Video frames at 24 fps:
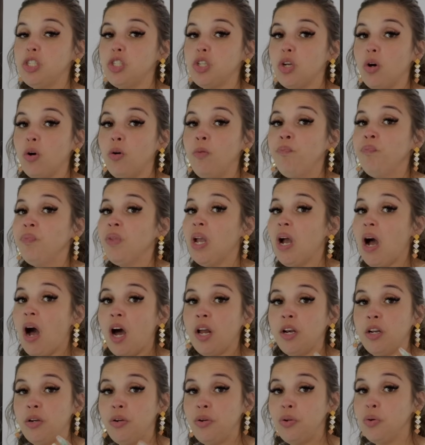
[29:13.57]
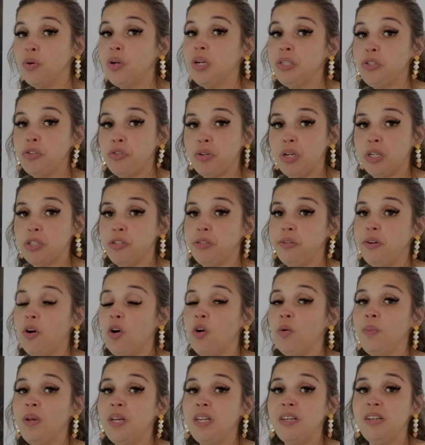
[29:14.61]
So on a new construction
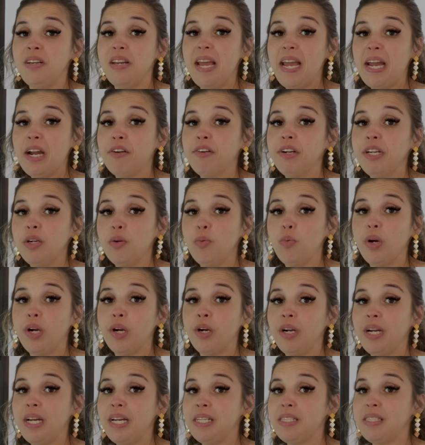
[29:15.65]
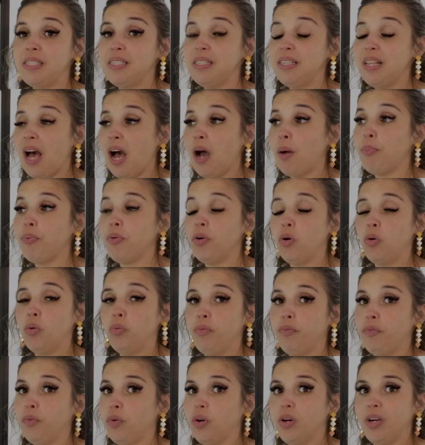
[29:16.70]
home in an area where it's not prone
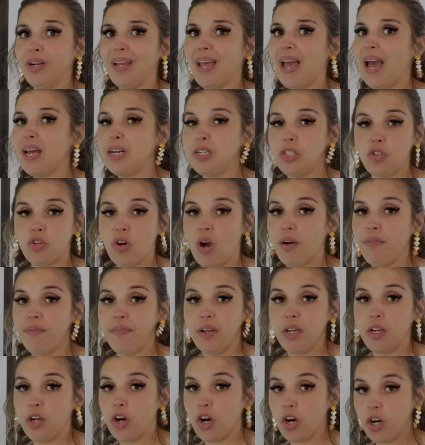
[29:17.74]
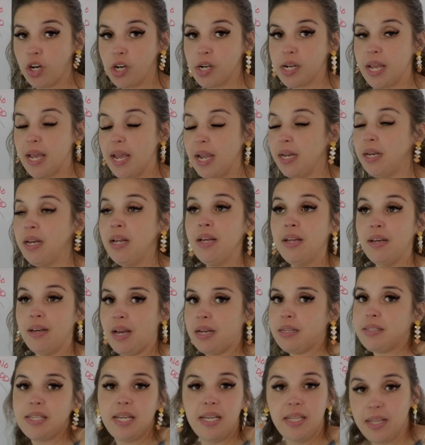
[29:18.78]
for a catastrophic hurricane,
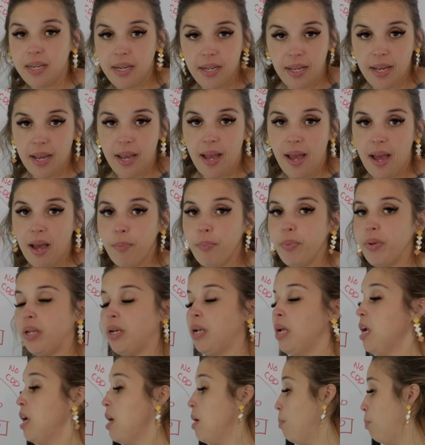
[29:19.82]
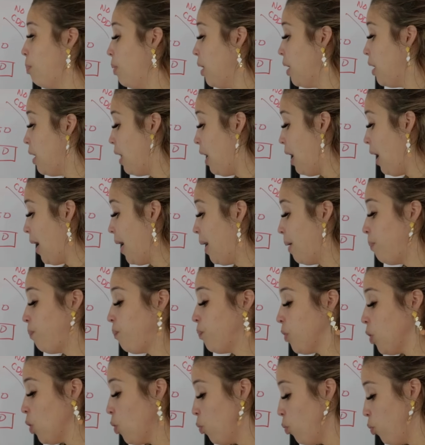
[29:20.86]
not say that it can't happen, but
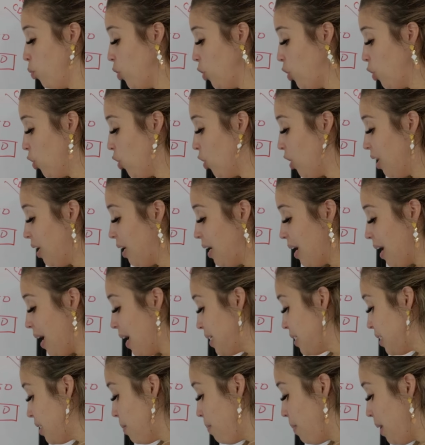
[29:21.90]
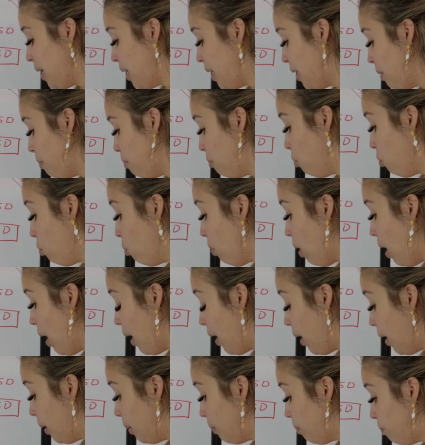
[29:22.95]
um, your estimated
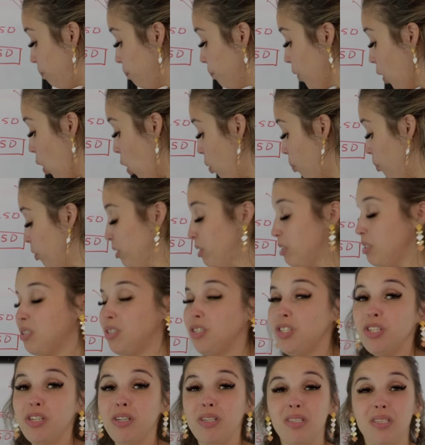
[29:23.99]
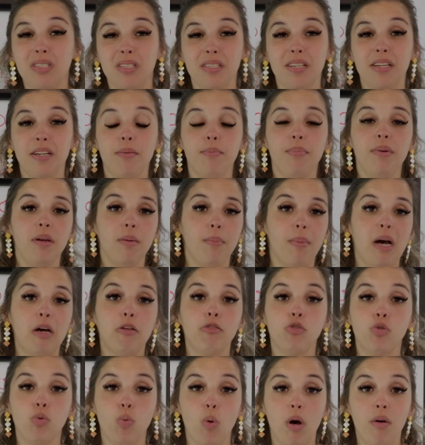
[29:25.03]
um, homeowner's insurance is gonna be
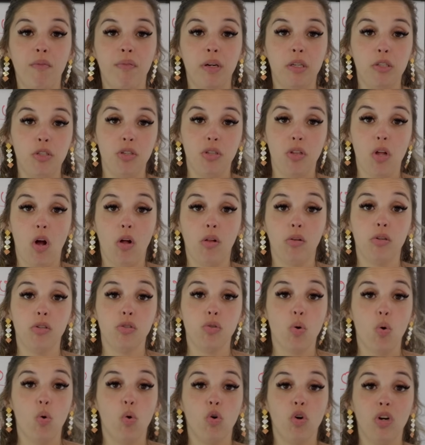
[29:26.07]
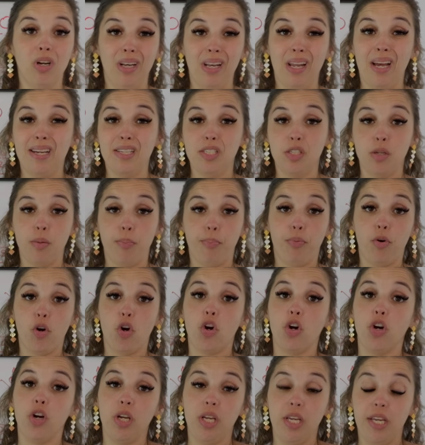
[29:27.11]
about $1,200 or less
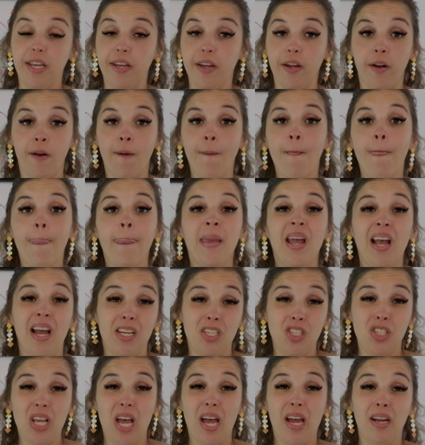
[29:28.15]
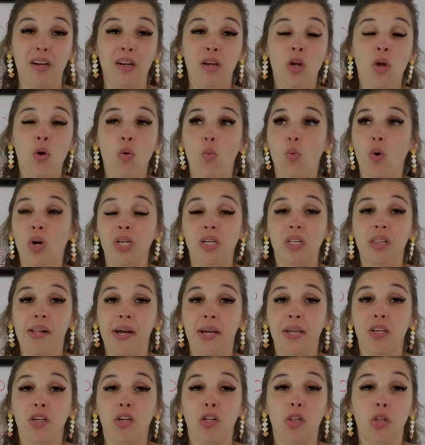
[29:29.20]
per year. I just had one
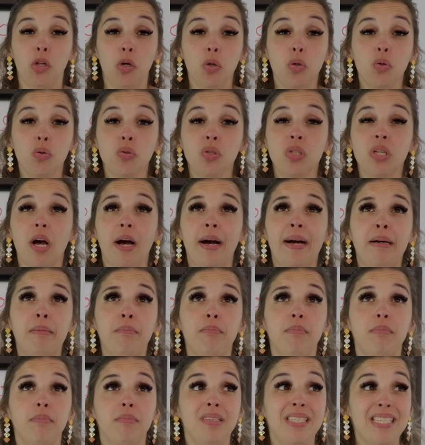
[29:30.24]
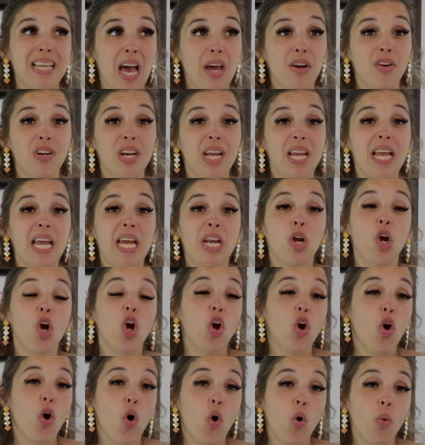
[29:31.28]
client close um, Saturday and
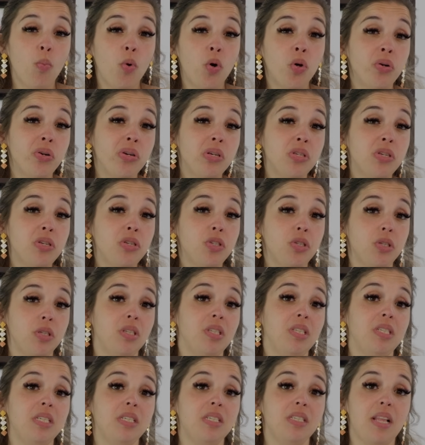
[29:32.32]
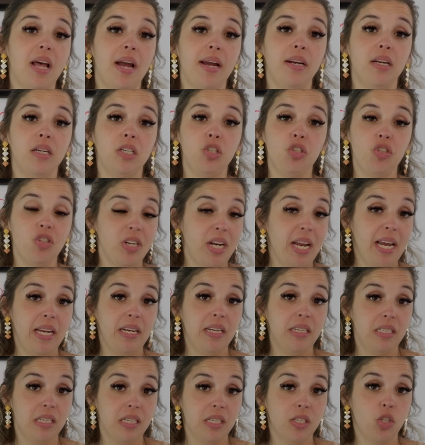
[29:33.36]
her homeowner's insurance is
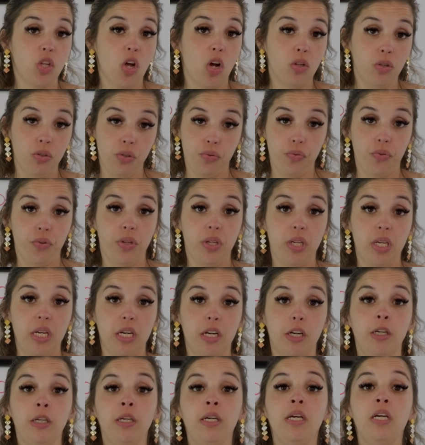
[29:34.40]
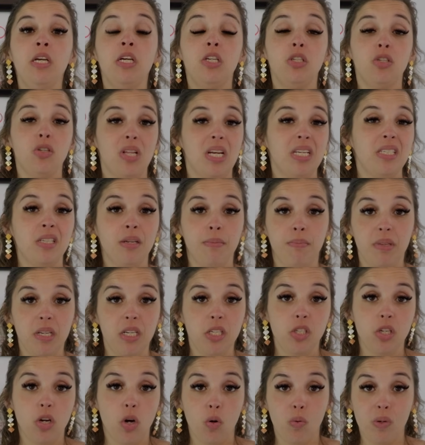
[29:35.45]
$986 for the year. So that's
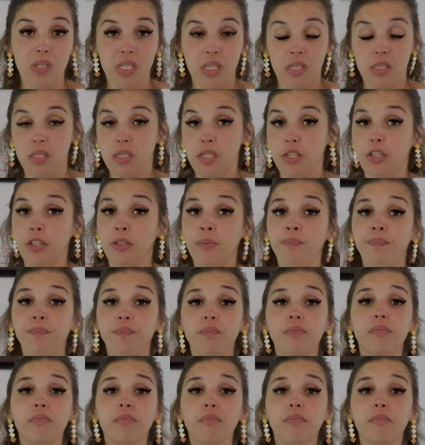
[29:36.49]
something to always consider.